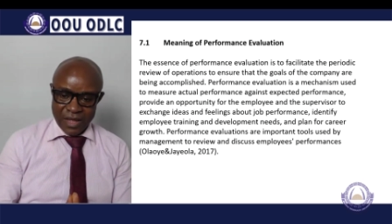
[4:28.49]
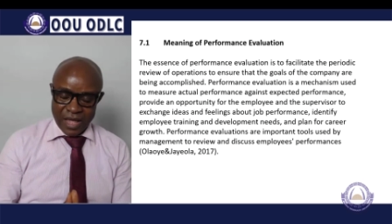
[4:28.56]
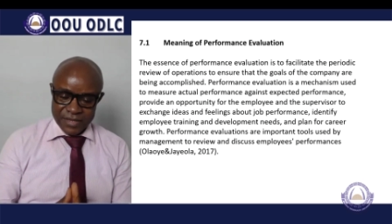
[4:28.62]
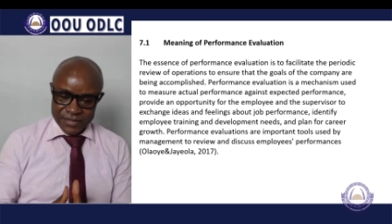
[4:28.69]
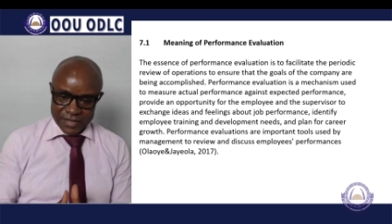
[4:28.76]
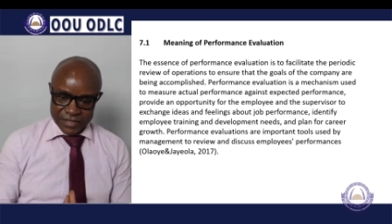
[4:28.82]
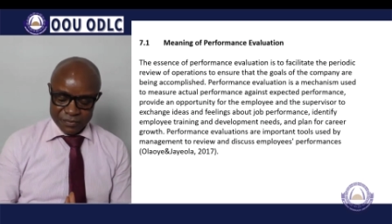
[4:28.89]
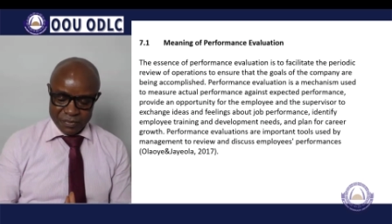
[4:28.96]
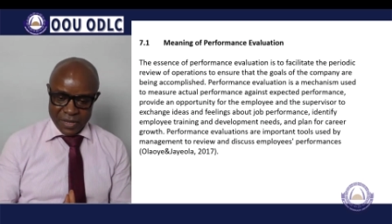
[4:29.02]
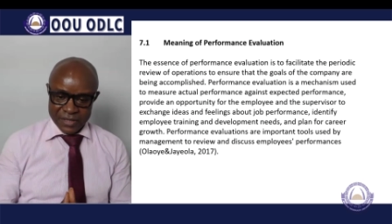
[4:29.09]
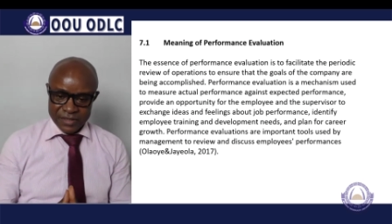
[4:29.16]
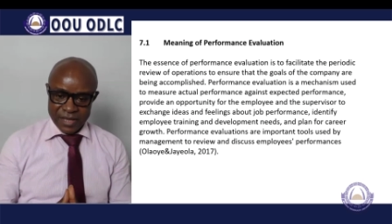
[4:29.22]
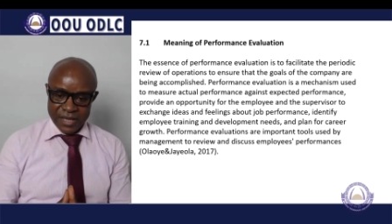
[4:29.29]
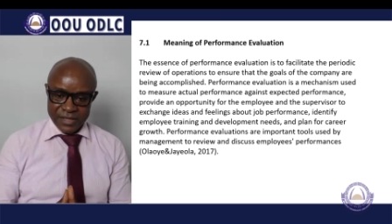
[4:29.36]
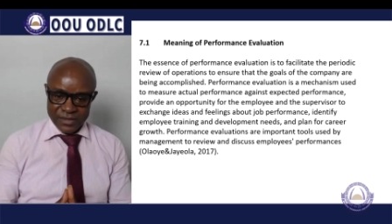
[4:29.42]
as
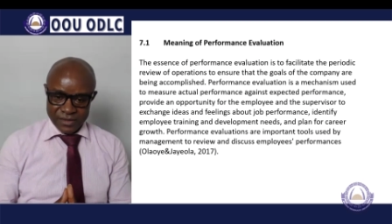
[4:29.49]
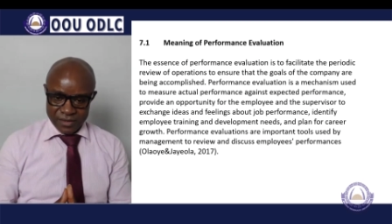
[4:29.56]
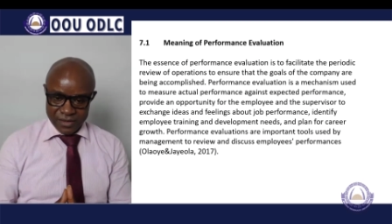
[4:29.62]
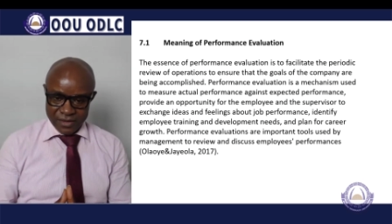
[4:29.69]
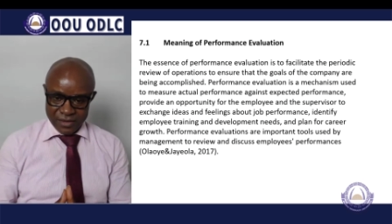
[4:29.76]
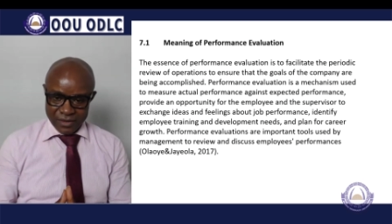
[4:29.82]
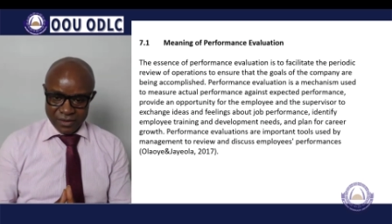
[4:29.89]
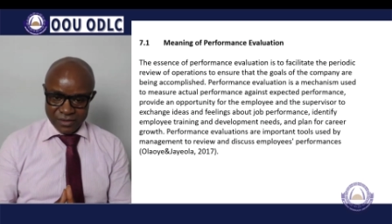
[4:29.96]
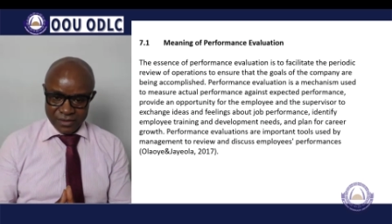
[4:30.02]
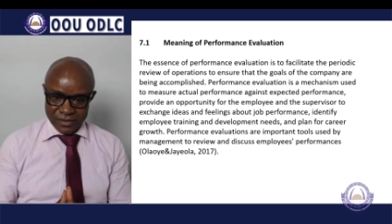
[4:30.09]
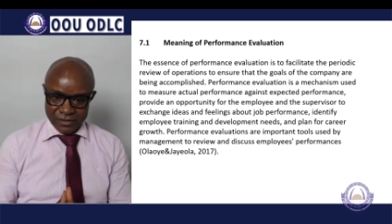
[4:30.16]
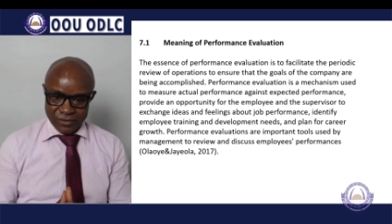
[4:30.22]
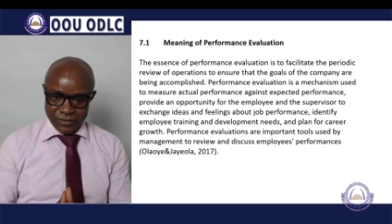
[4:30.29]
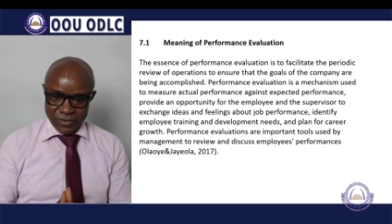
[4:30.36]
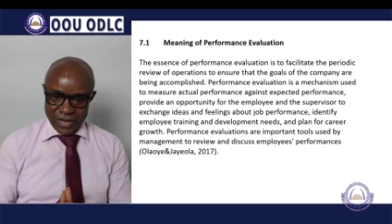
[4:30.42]
expected,
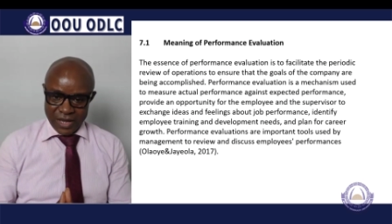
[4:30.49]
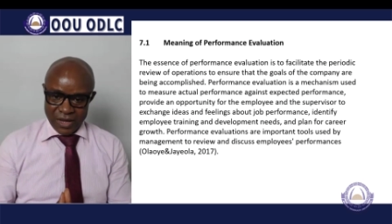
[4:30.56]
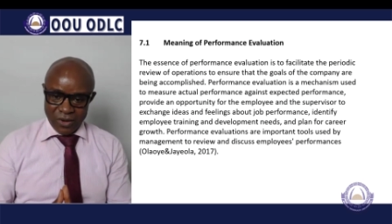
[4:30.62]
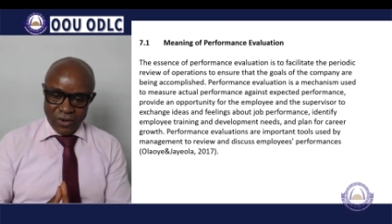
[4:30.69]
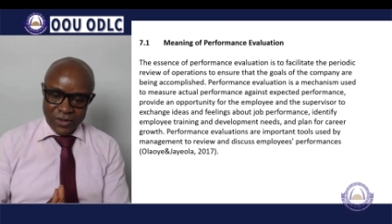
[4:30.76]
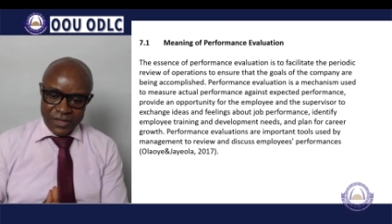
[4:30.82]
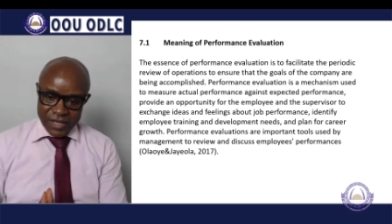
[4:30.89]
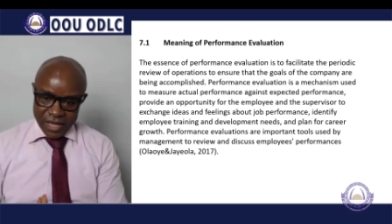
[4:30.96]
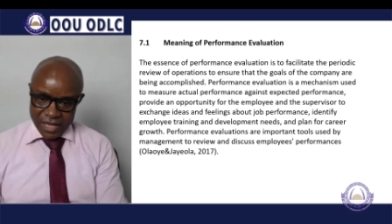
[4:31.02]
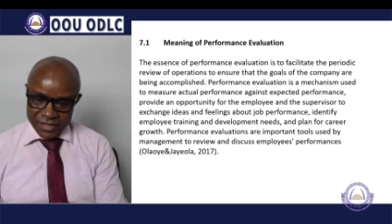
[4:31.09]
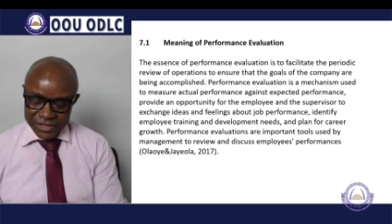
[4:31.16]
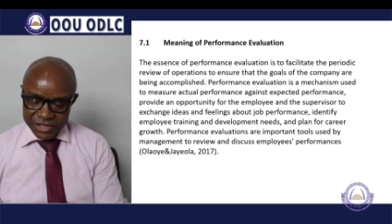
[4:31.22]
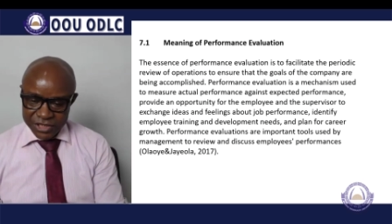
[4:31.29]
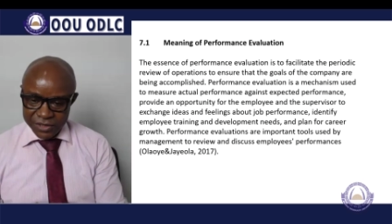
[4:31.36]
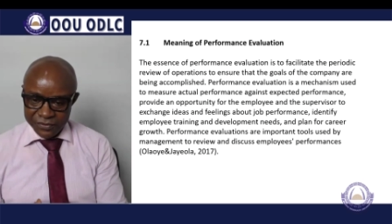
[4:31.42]
were
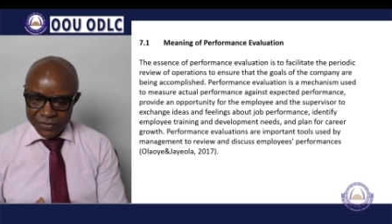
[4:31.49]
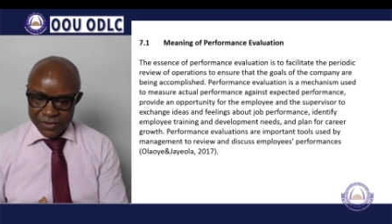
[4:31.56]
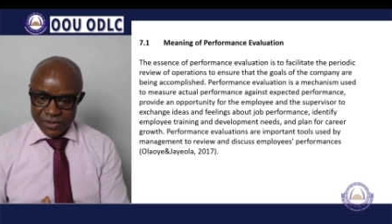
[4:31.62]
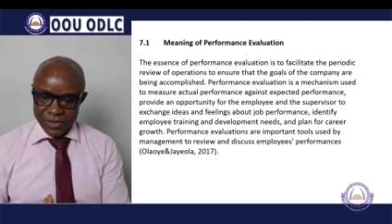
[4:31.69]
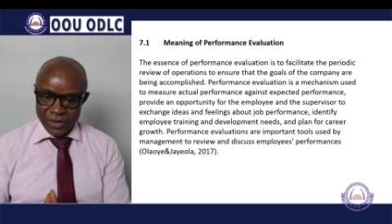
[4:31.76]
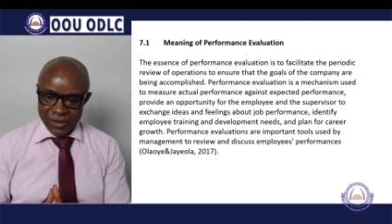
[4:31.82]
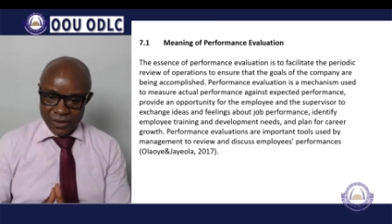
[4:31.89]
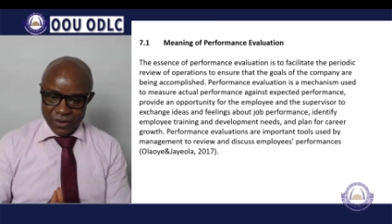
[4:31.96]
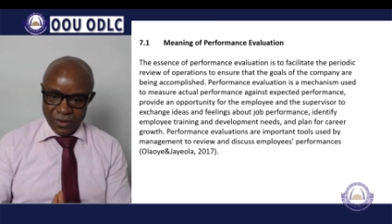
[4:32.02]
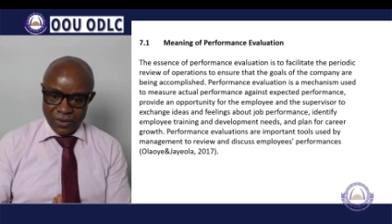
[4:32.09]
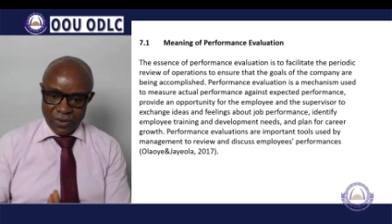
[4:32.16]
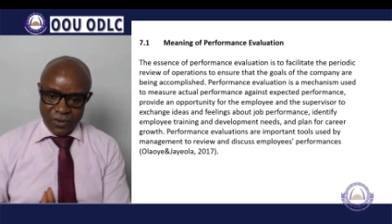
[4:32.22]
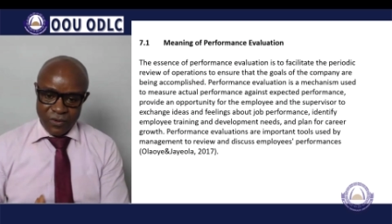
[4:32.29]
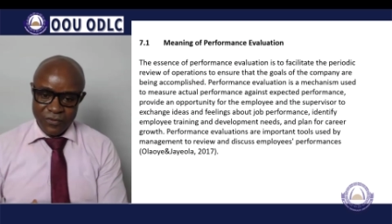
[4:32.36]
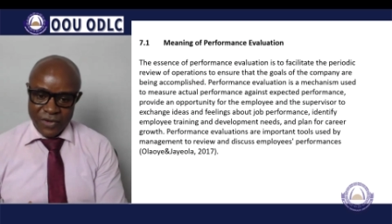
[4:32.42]
underachieved
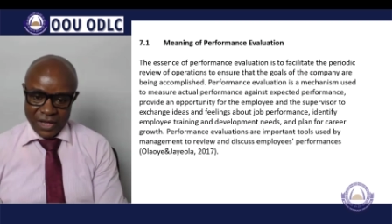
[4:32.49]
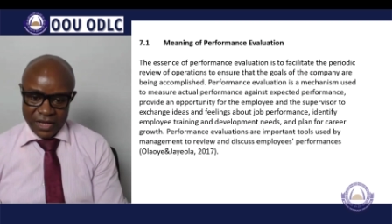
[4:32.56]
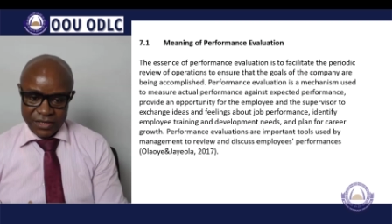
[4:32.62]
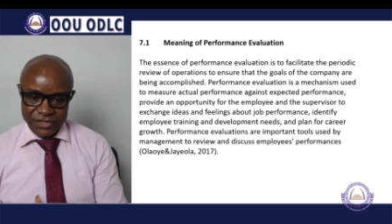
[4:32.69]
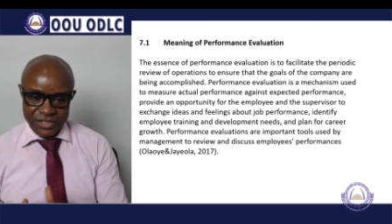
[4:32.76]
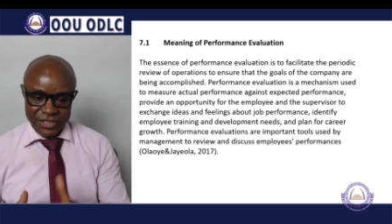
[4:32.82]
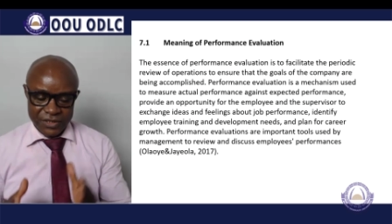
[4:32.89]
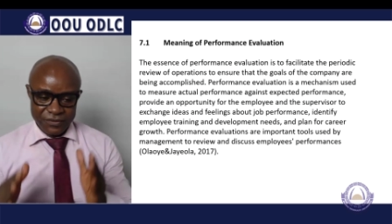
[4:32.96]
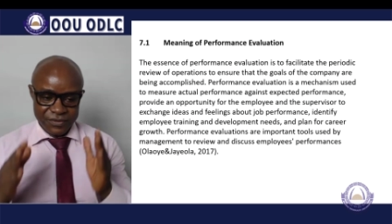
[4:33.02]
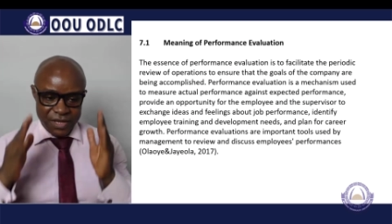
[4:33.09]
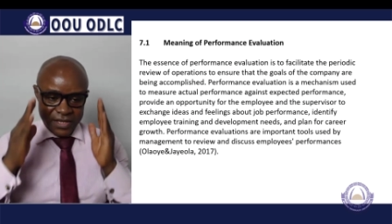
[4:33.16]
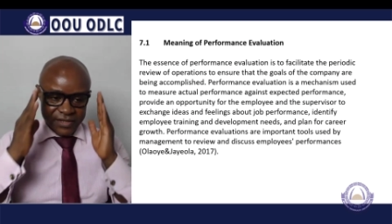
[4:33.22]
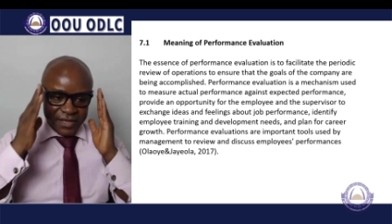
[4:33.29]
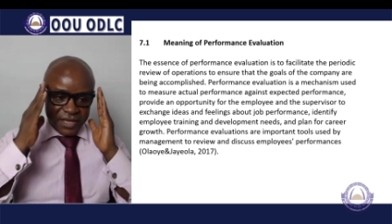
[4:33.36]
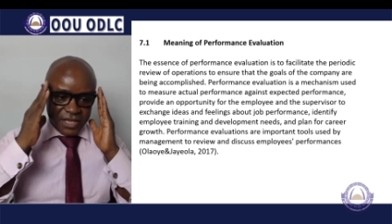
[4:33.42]
or overachieved,
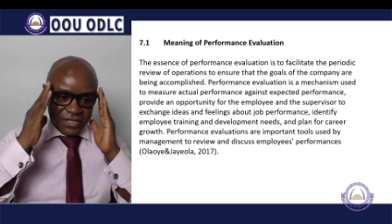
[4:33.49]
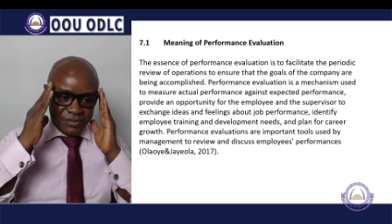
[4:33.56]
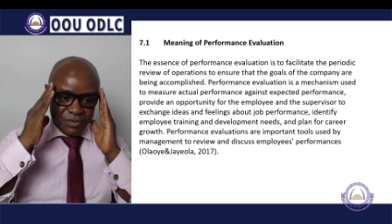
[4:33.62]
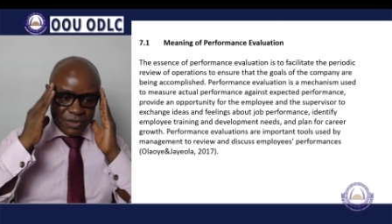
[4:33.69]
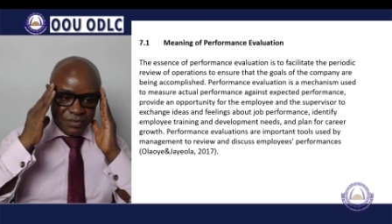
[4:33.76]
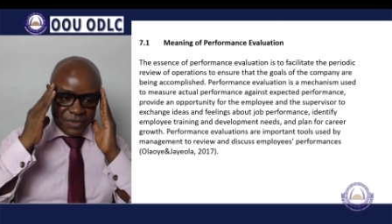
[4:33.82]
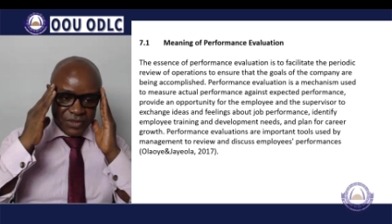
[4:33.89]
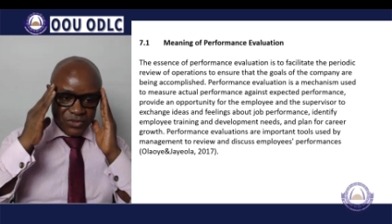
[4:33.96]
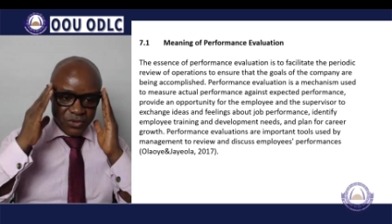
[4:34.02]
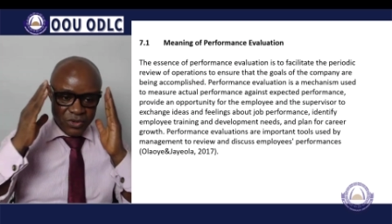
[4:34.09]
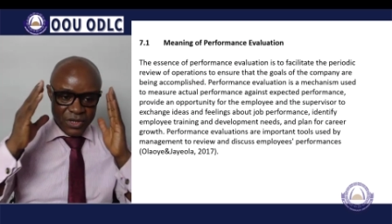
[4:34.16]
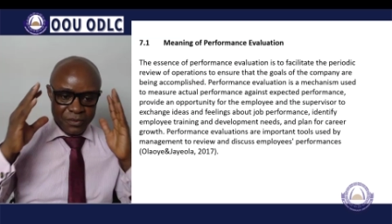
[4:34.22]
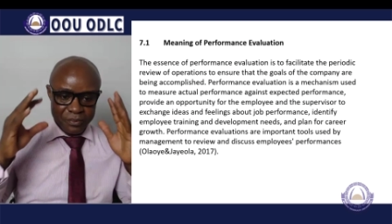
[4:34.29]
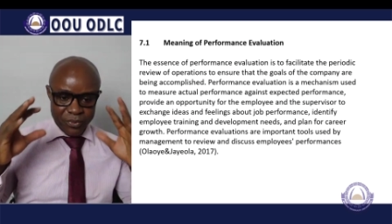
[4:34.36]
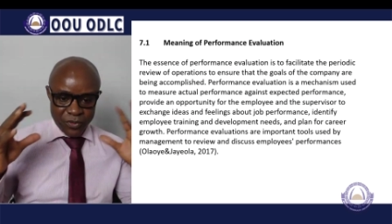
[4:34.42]
as the case may be. So
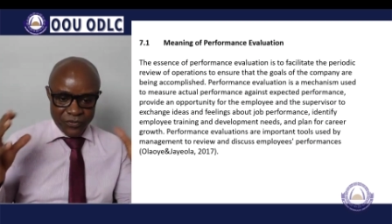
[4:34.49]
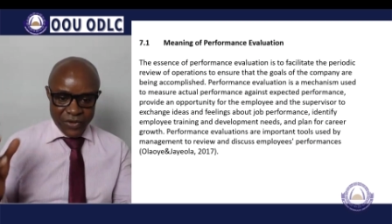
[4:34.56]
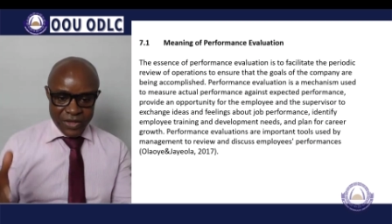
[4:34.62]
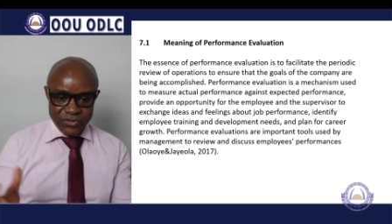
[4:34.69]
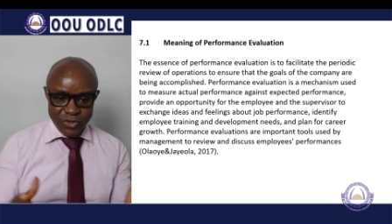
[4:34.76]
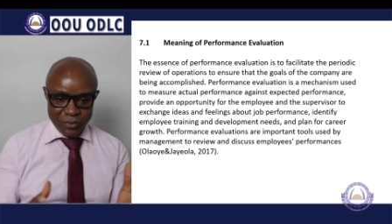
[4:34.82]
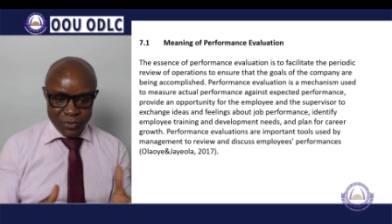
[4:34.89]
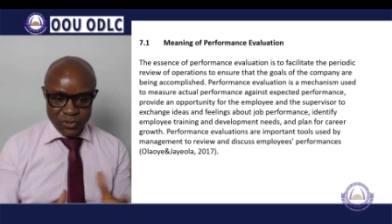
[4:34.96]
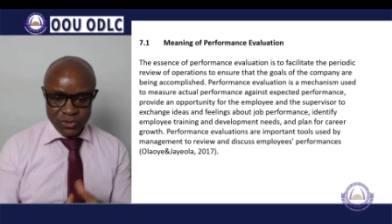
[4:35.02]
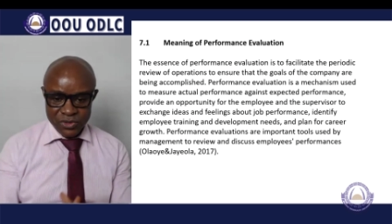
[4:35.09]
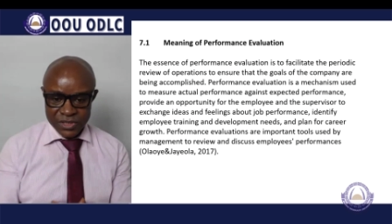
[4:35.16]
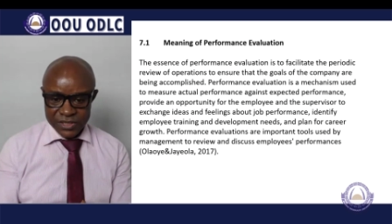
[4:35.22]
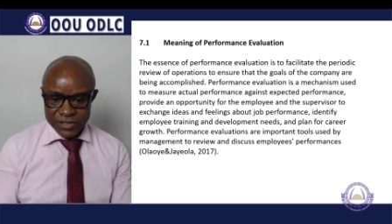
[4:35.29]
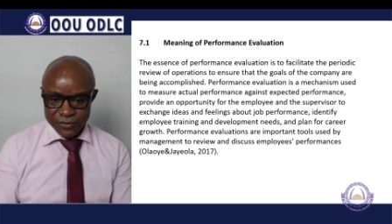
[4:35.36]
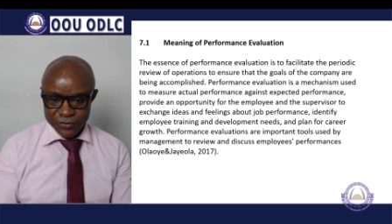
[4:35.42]
it provides
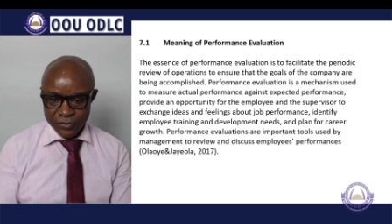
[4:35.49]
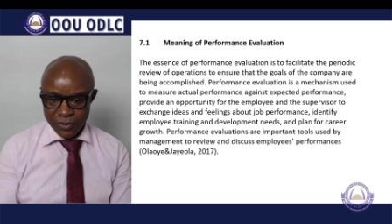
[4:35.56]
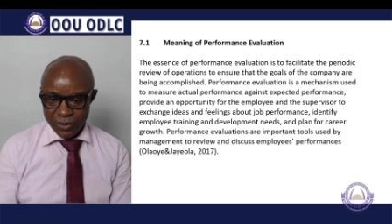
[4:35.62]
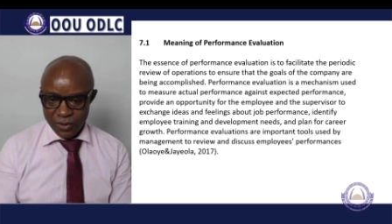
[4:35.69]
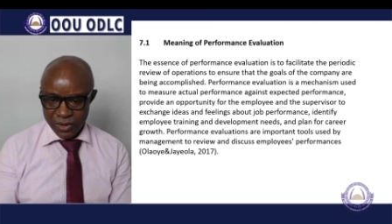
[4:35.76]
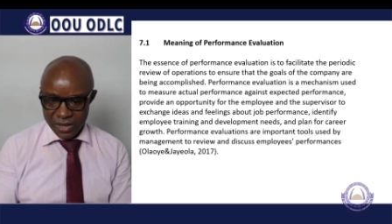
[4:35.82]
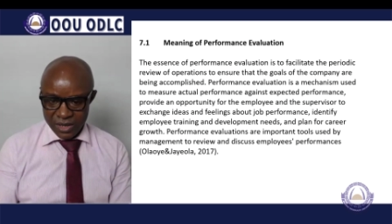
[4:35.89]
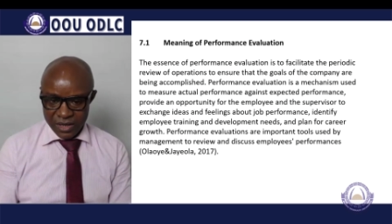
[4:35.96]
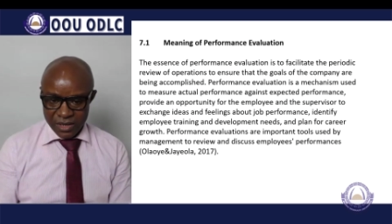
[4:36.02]
opportunity for